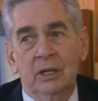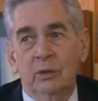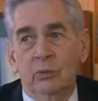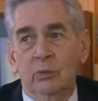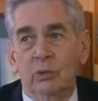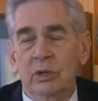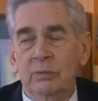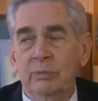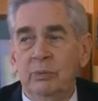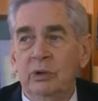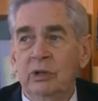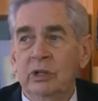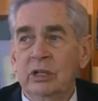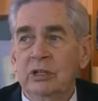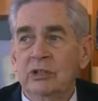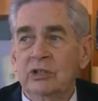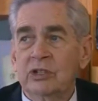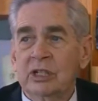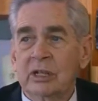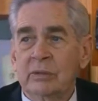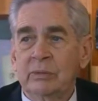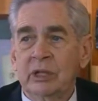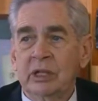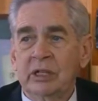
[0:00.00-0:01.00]
We put in
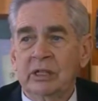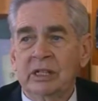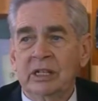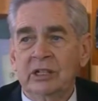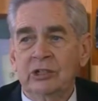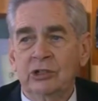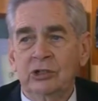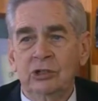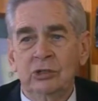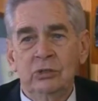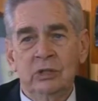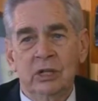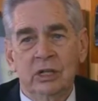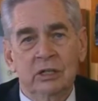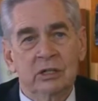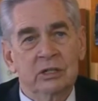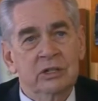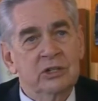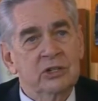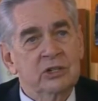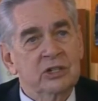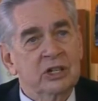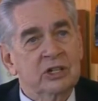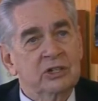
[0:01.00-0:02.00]
something like two
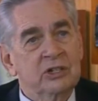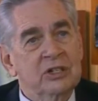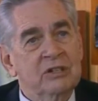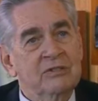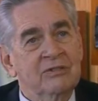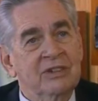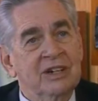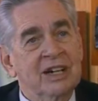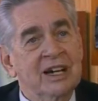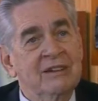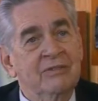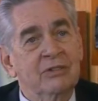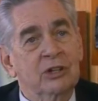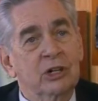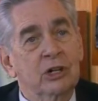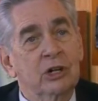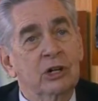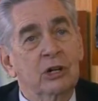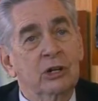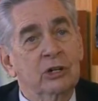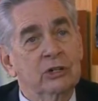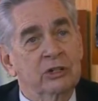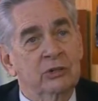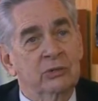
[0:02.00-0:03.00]
hundred sixty-five
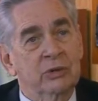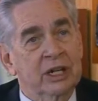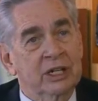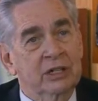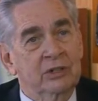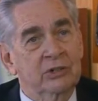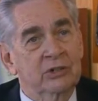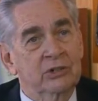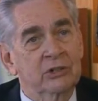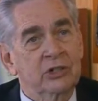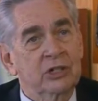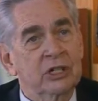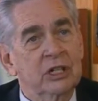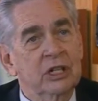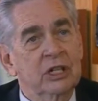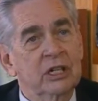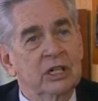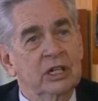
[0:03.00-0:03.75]
call directors,